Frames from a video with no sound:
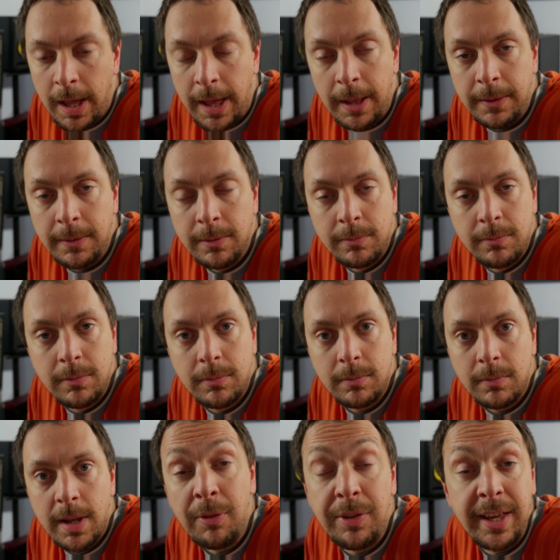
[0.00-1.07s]
and
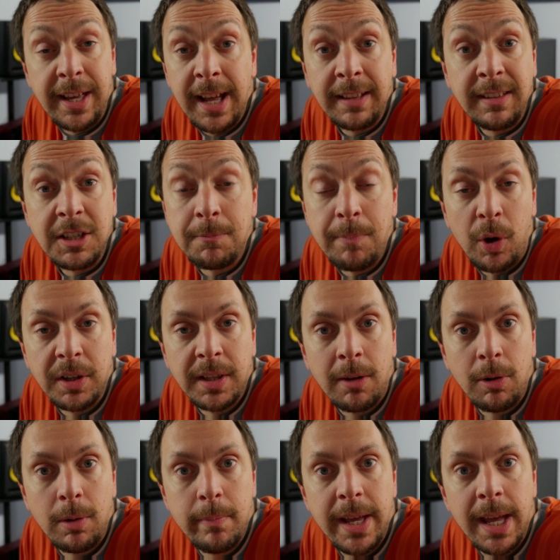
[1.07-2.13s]
I don't think at this point I
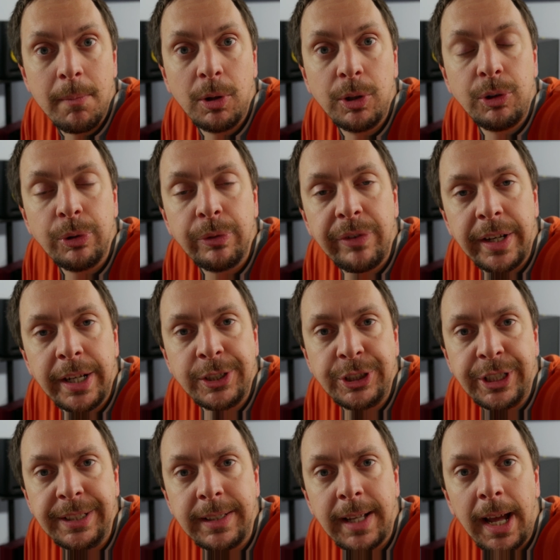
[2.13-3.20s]
will be able to
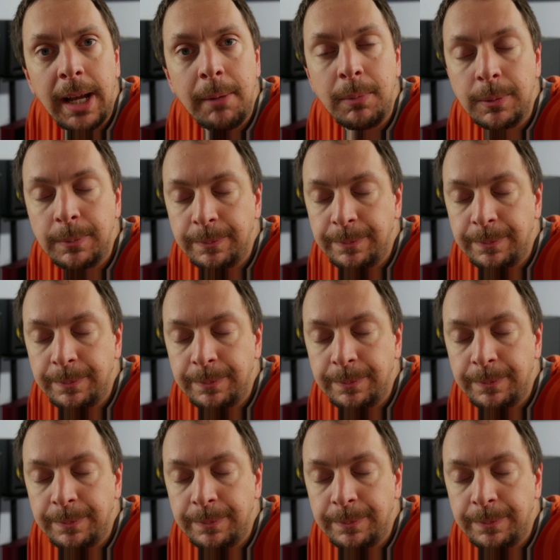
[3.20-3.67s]
finish in time.